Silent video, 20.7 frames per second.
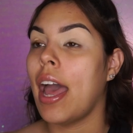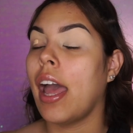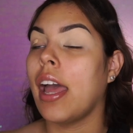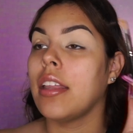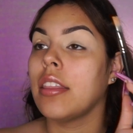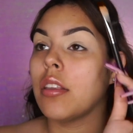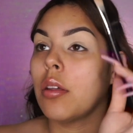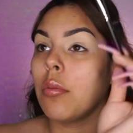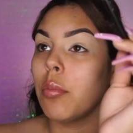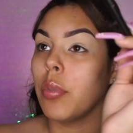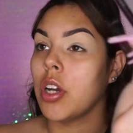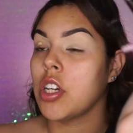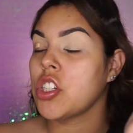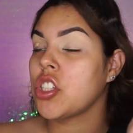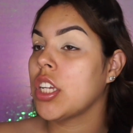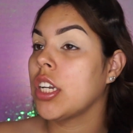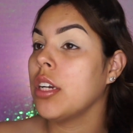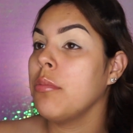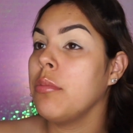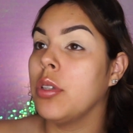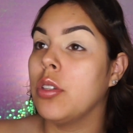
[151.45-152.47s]
And the brush
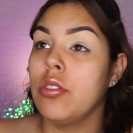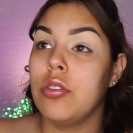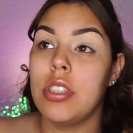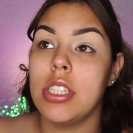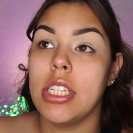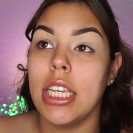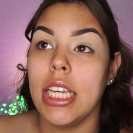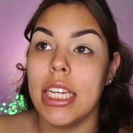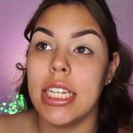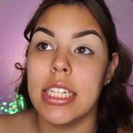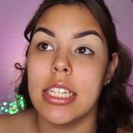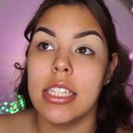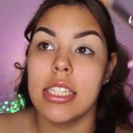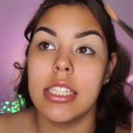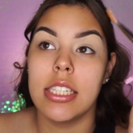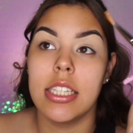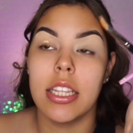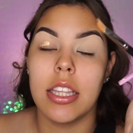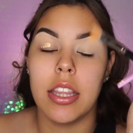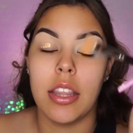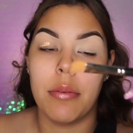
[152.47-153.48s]
that I'm using
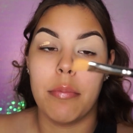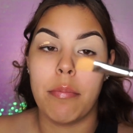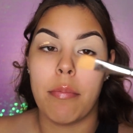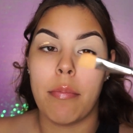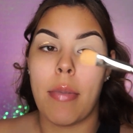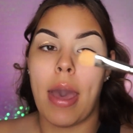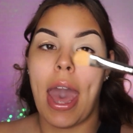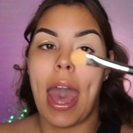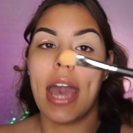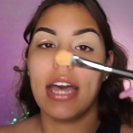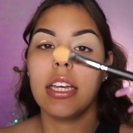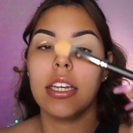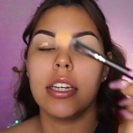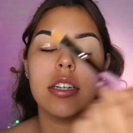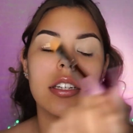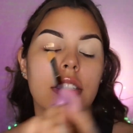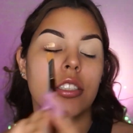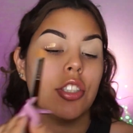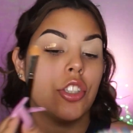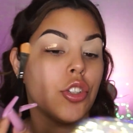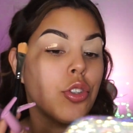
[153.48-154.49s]
is the MAC
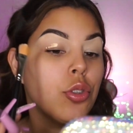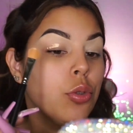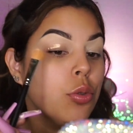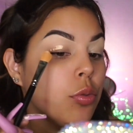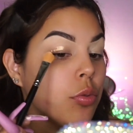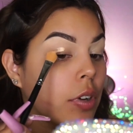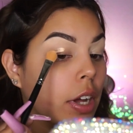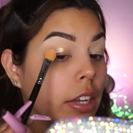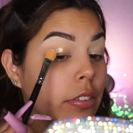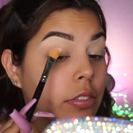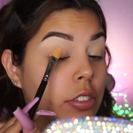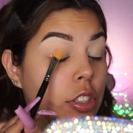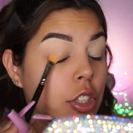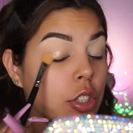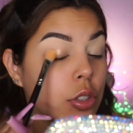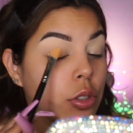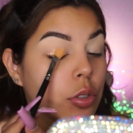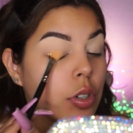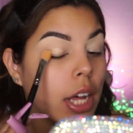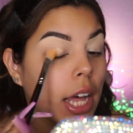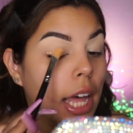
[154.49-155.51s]

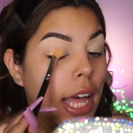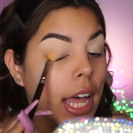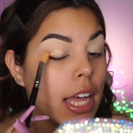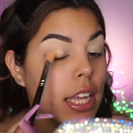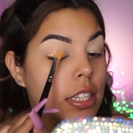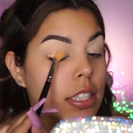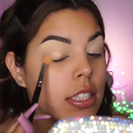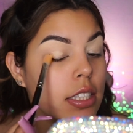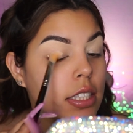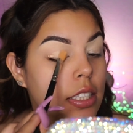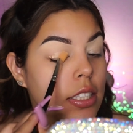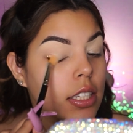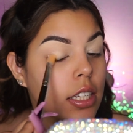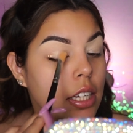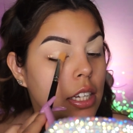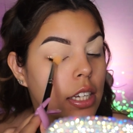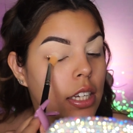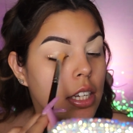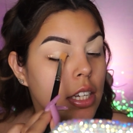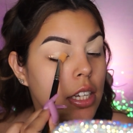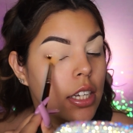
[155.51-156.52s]
252S.
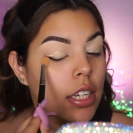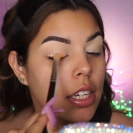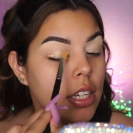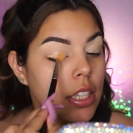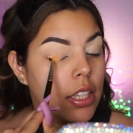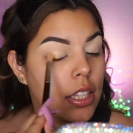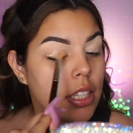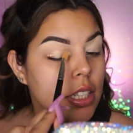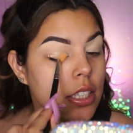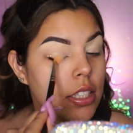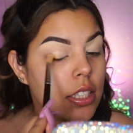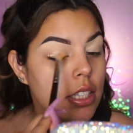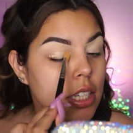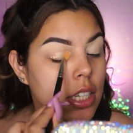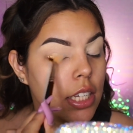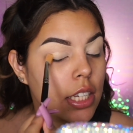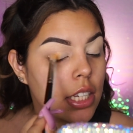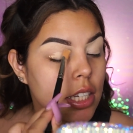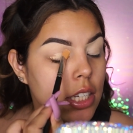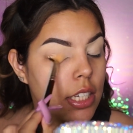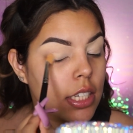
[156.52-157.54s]
This
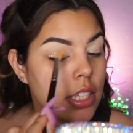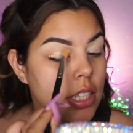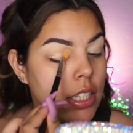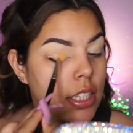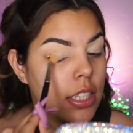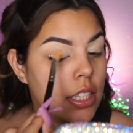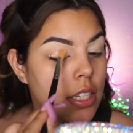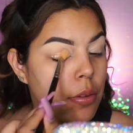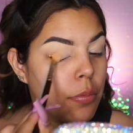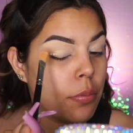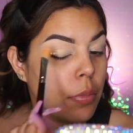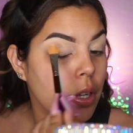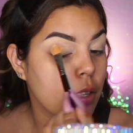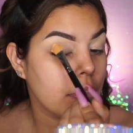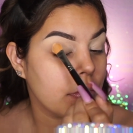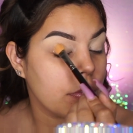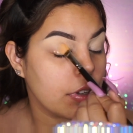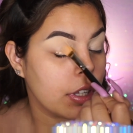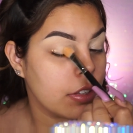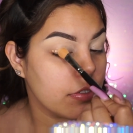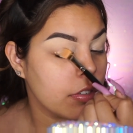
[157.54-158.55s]
is my
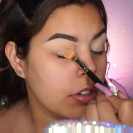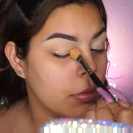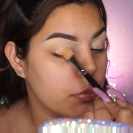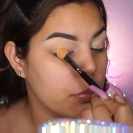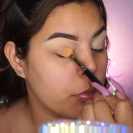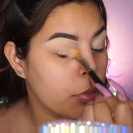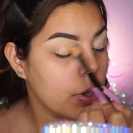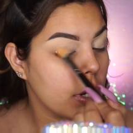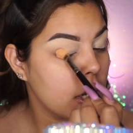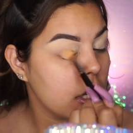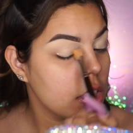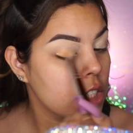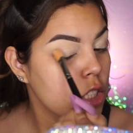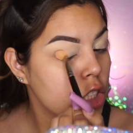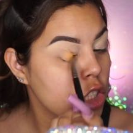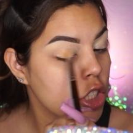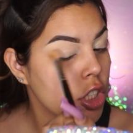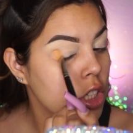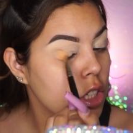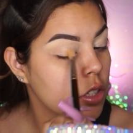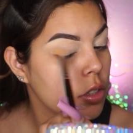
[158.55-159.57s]
favorite
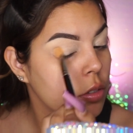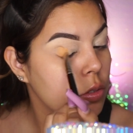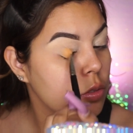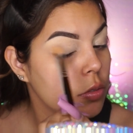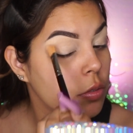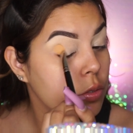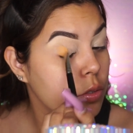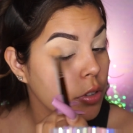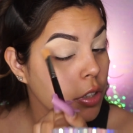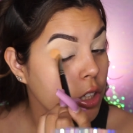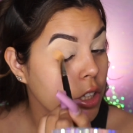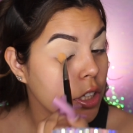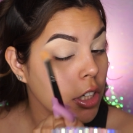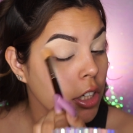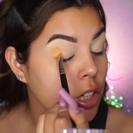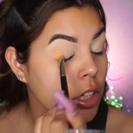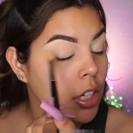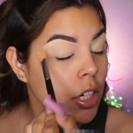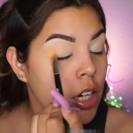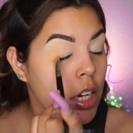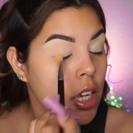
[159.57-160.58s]
brush
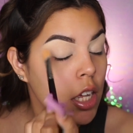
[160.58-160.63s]
for